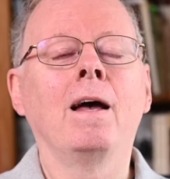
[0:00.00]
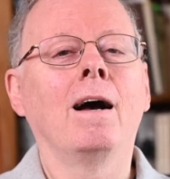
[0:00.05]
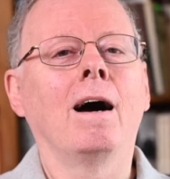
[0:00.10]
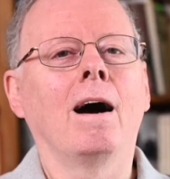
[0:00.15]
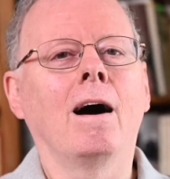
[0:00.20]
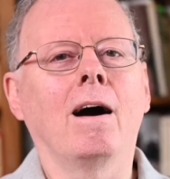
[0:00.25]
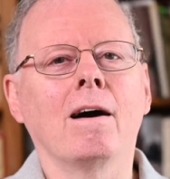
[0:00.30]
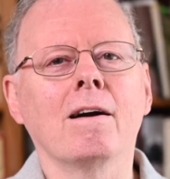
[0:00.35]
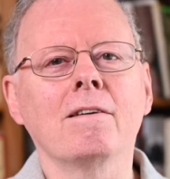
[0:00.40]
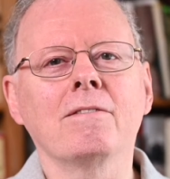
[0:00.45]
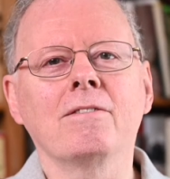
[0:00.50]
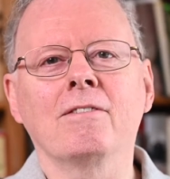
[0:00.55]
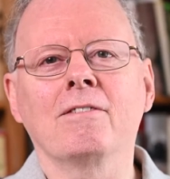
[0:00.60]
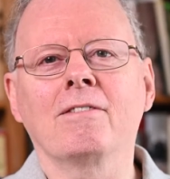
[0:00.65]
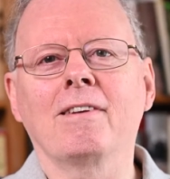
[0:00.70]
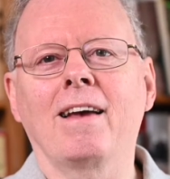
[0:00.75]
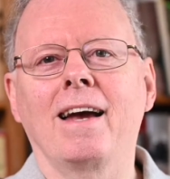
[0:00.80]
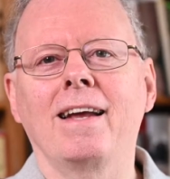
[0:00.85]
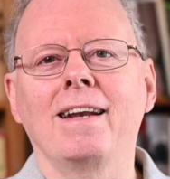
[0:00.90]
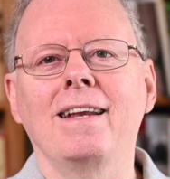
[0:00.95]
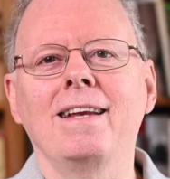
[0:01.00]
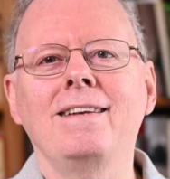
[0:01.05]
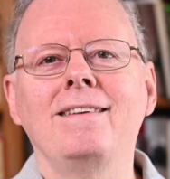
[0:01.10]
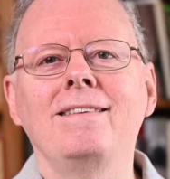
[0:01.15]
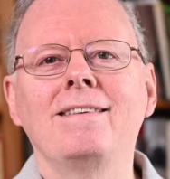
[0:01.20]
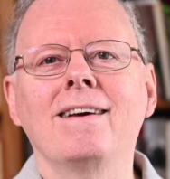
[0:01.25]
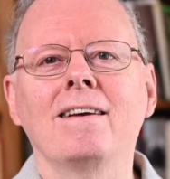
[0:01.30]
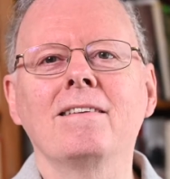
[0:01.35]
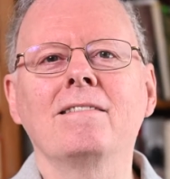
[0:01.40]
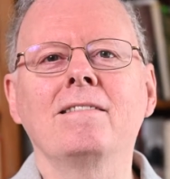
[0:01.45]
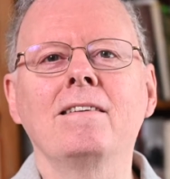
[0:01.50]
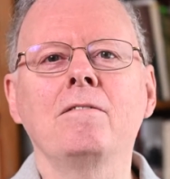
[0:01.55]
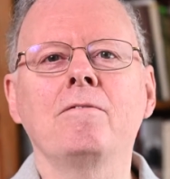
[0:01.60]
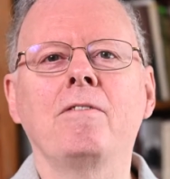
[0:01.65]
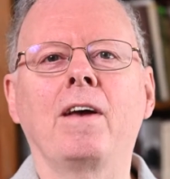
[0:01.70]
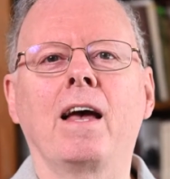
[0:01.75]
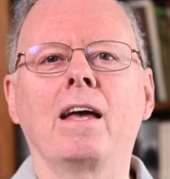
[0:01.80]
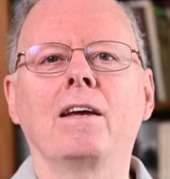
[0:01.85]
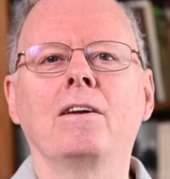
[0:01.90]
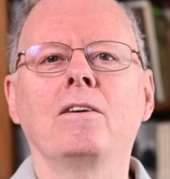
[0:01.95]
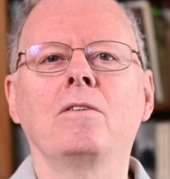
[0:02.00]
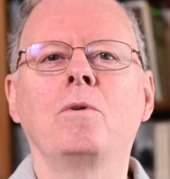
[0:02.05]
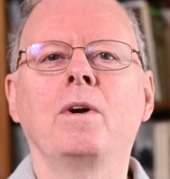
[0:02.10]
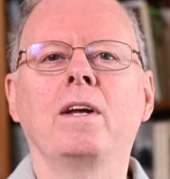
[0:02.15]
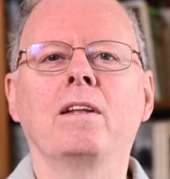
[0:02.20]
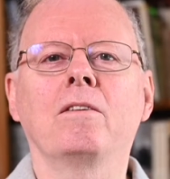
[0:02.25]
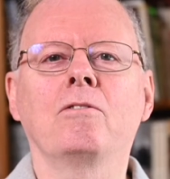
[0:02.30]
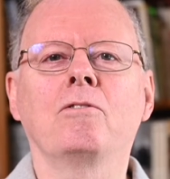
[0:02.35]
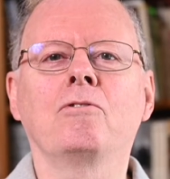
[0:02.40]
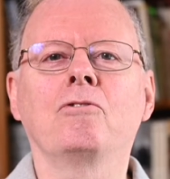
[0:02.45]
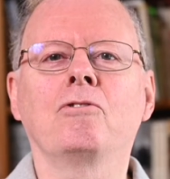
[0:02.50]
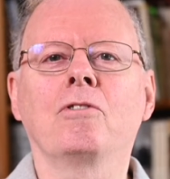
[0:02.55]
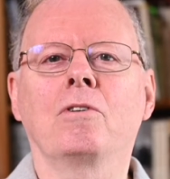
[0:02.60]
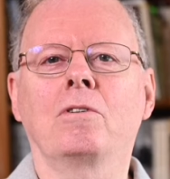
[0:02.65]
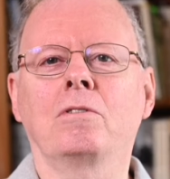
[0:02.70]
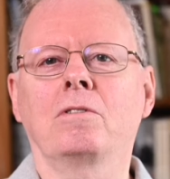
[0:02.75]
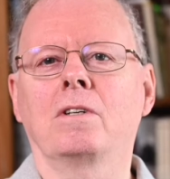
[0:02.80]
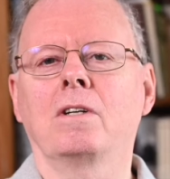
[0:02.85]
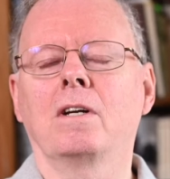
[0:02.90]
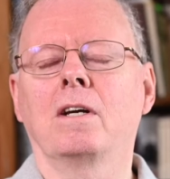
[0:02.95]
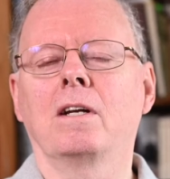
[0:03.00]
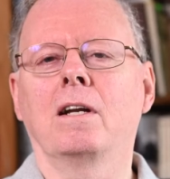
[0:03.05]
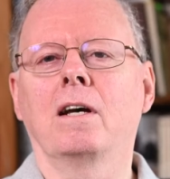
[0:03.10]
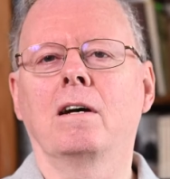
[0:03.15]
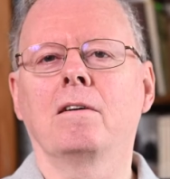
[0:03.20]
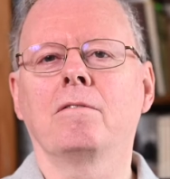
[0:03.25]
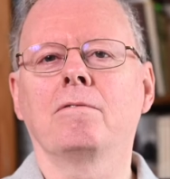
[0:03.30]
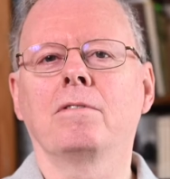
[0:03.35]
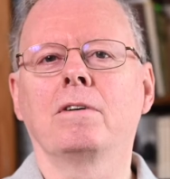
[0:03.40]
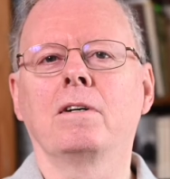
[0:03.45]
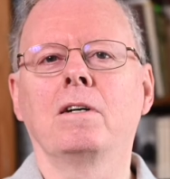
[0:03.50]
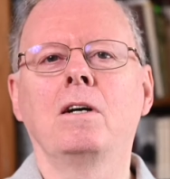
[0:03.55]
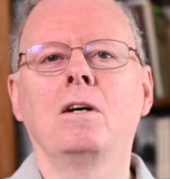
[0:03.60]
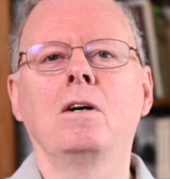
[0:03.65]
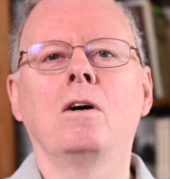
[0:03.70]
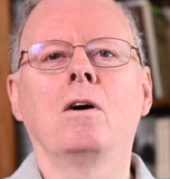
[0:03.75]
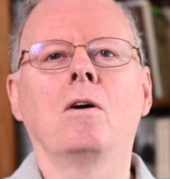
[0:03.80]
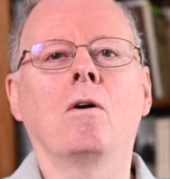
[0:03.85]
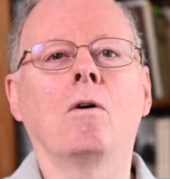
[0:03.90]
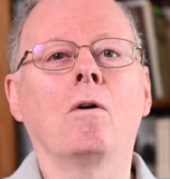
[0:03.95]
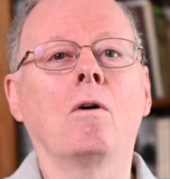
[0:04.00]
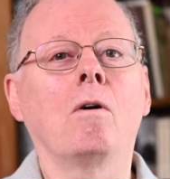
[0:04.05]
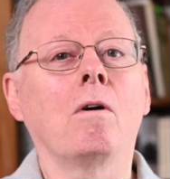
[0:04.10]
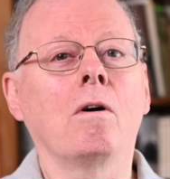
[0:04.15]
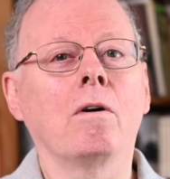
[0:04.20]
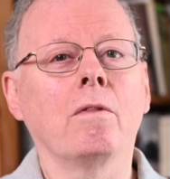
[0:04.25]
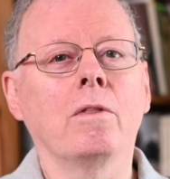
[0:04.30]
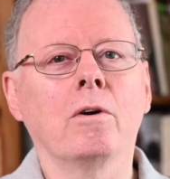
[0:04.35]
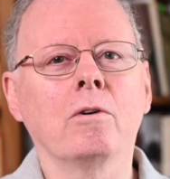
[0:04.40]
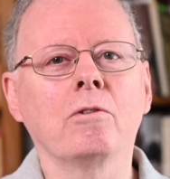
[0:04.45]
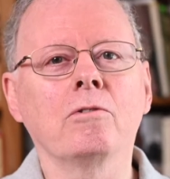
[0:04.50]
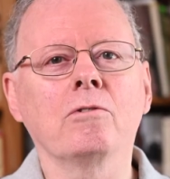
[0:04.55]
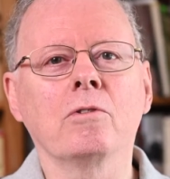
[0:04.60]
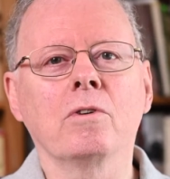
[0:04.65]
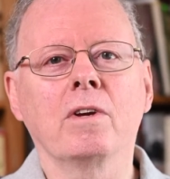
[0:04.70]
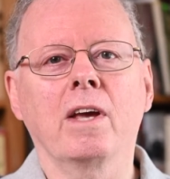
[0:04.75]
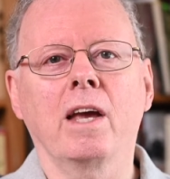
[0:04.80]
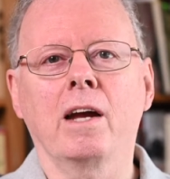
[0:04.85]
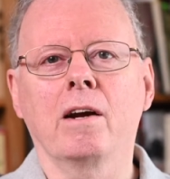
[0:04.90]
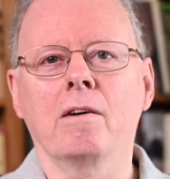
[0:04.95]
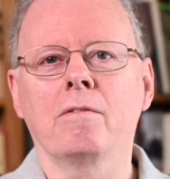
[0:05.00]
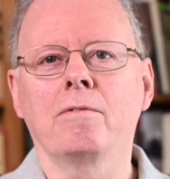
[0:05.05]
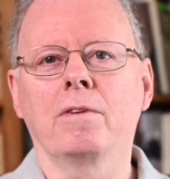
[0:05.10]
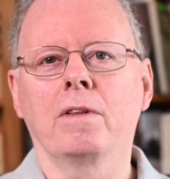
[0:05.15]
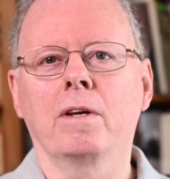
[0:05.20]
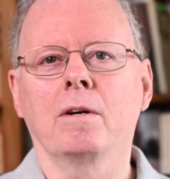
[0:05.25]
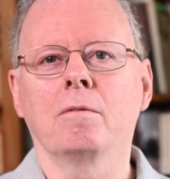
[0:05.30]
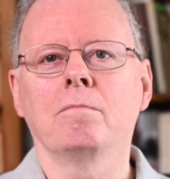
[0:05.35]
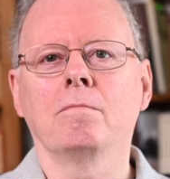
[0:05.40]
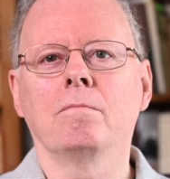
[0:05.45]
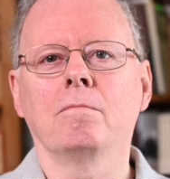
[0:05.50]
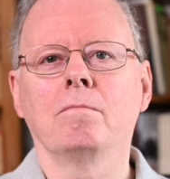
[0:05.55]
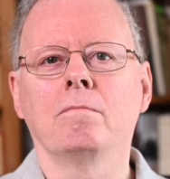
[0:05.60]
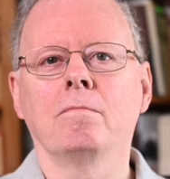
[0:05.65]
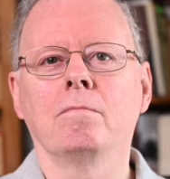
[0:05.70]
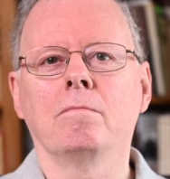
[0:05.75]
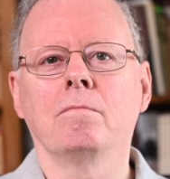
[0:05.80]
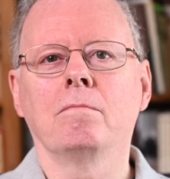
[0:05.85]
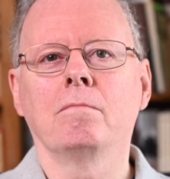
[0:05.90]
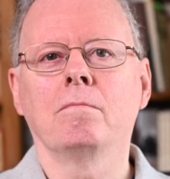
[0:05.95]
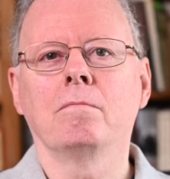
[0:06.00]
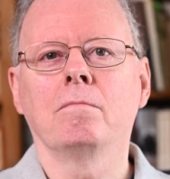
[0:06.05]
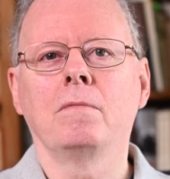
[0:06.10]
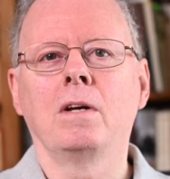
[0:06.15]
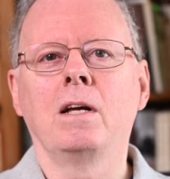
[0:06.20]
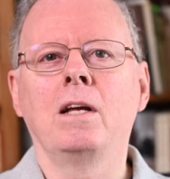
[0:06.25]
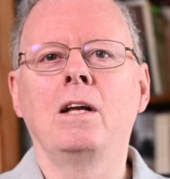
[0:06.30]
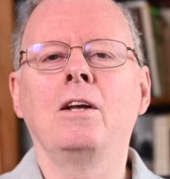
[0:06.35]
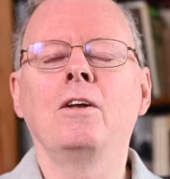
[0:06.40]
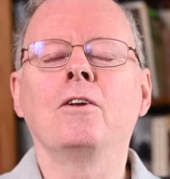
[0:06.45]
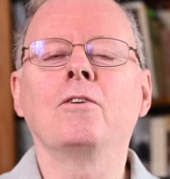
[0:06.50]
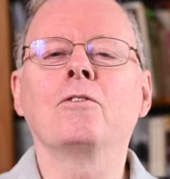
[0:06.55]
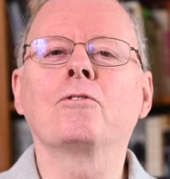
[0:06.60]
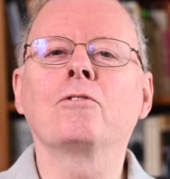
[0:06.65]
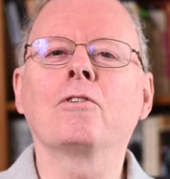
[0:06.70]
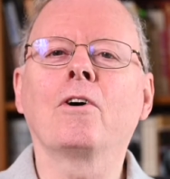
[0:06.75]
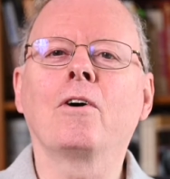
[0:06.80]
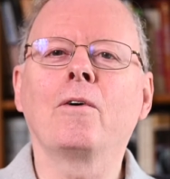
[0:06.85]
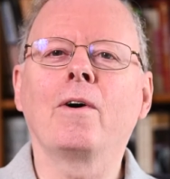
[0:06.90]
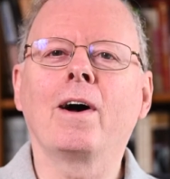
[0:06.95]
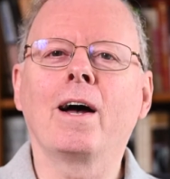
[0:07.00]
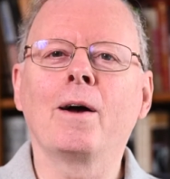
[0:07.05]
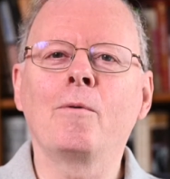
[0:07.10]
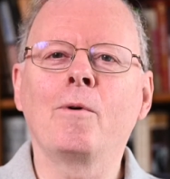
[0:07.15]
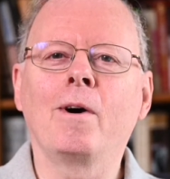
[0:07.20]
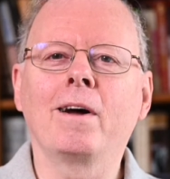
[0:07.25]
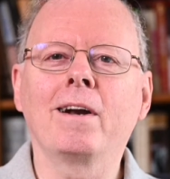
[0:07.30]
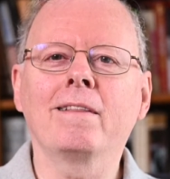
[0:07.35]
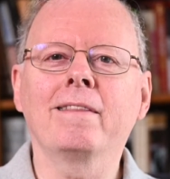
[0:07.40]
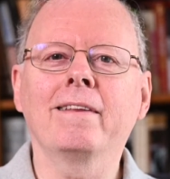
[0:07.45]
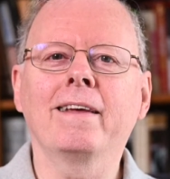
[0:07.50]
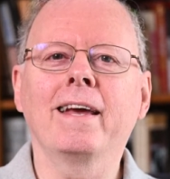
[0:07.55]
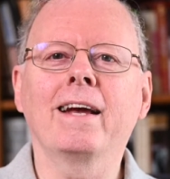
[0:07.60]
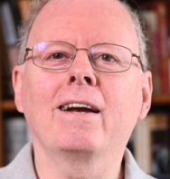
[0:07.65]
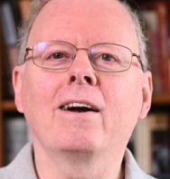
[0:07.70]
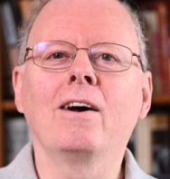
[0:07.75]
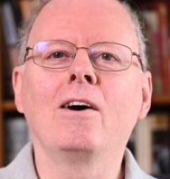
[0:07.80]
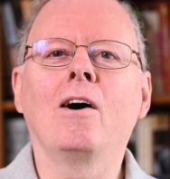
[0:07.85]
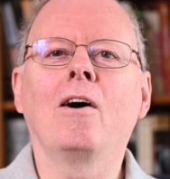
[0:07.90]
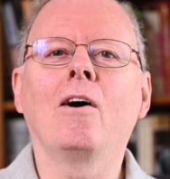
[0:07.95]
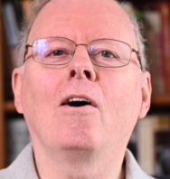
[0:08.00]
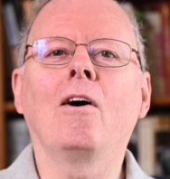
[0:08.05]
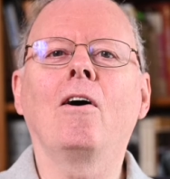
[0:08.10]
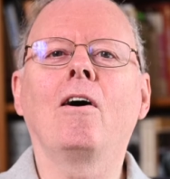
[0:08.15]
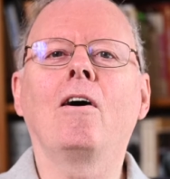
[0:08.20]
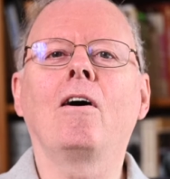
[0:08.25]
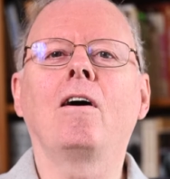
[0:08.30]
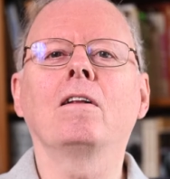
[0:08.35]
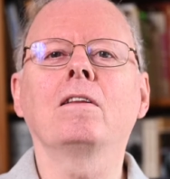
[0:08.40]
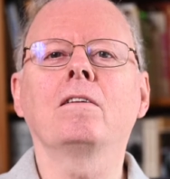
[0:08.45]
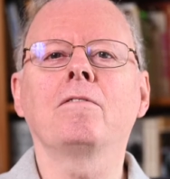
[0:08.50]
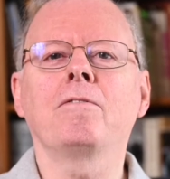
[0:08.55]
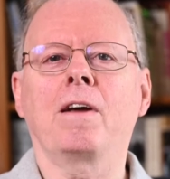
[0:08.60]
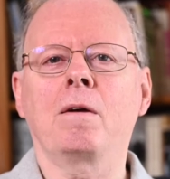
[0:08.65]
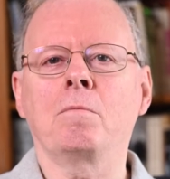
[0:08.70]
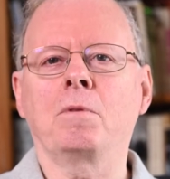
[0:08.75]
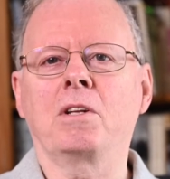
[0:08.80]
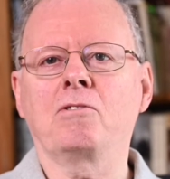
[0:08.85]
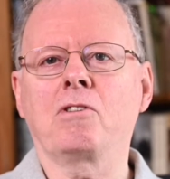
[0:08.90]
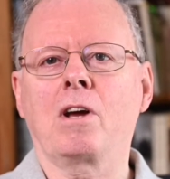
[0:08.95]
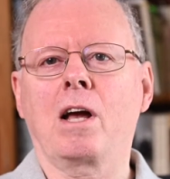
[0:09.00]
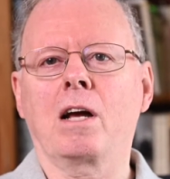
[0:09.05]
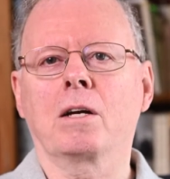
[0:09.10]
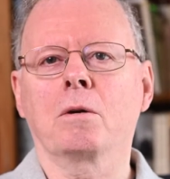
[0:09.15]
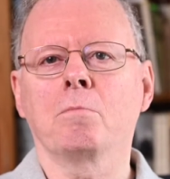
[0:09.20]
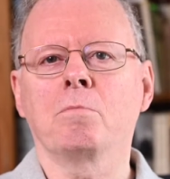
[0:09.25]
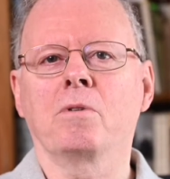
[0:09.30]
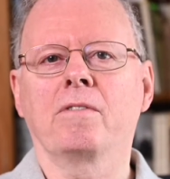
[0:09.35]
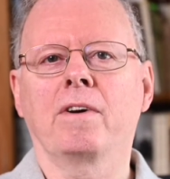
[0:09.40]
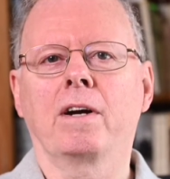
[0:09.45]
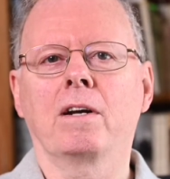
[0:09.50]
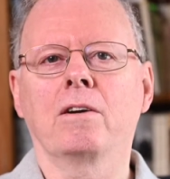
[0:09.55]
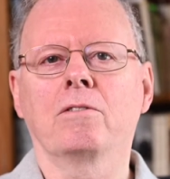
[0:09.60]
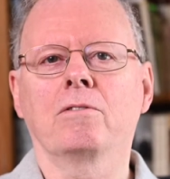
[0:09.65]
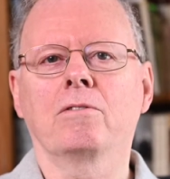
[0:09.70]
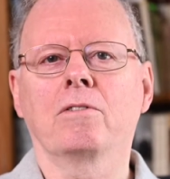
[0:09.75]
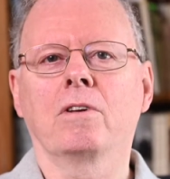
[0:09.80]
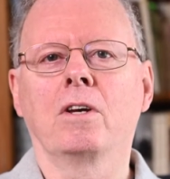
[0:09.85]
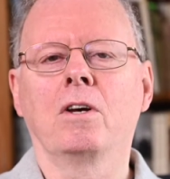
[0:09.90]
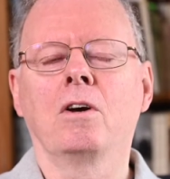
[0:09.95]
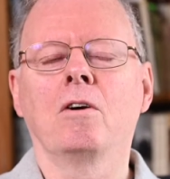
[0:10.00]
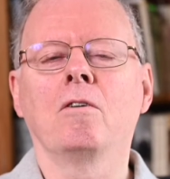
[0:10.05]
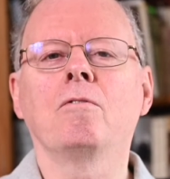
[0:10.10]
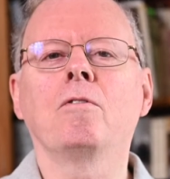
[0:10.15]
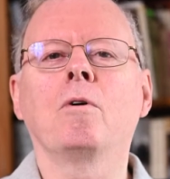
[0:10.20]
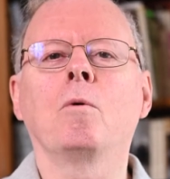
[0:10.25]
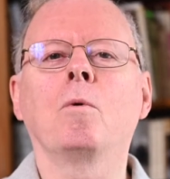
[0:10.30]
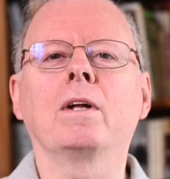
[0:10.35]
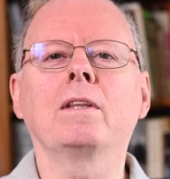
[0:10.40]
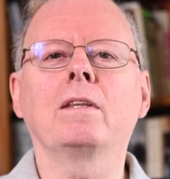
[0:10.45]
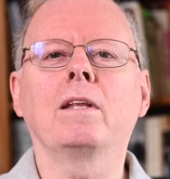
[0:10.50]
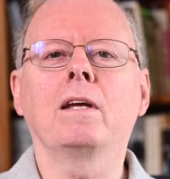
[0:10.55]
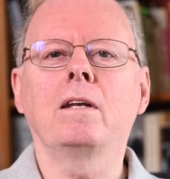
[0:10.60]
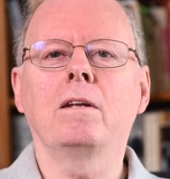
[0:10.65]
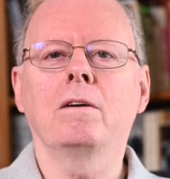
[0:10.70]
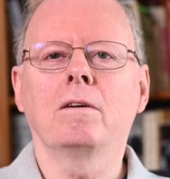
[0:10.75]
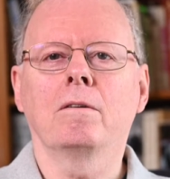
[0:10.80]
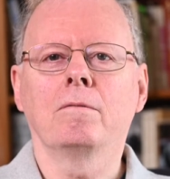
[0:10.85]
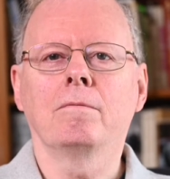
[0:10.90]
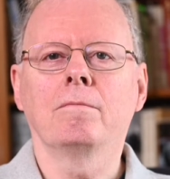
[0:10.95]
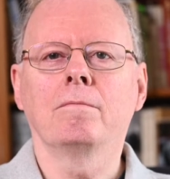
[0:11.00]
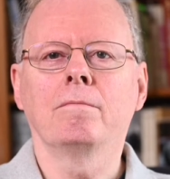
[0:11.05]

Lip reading: Our society doesn't value its children enough, or those who care for them. So I want to thank all the family childcare providers for what they do.